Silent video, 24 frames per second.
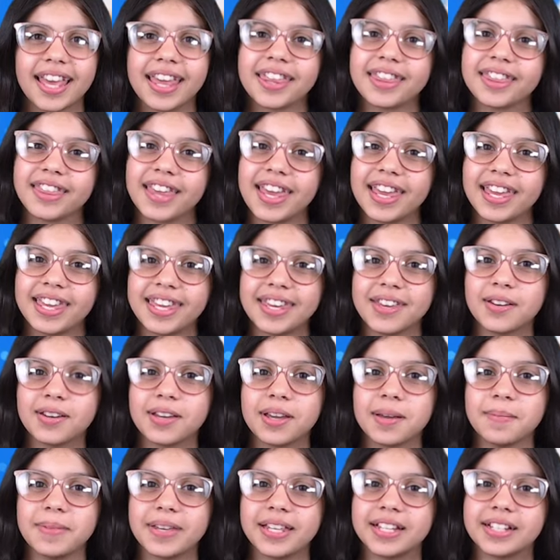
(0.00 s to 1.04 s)
Thank you,
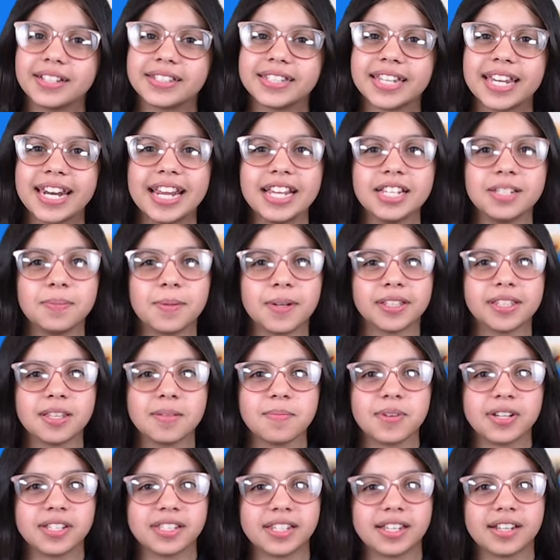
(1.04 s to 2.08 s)
Camilo. Today's birthday
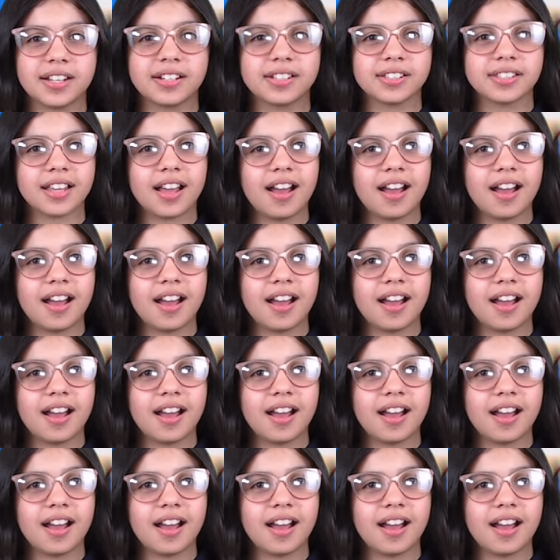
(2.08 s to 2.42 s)
boys and girls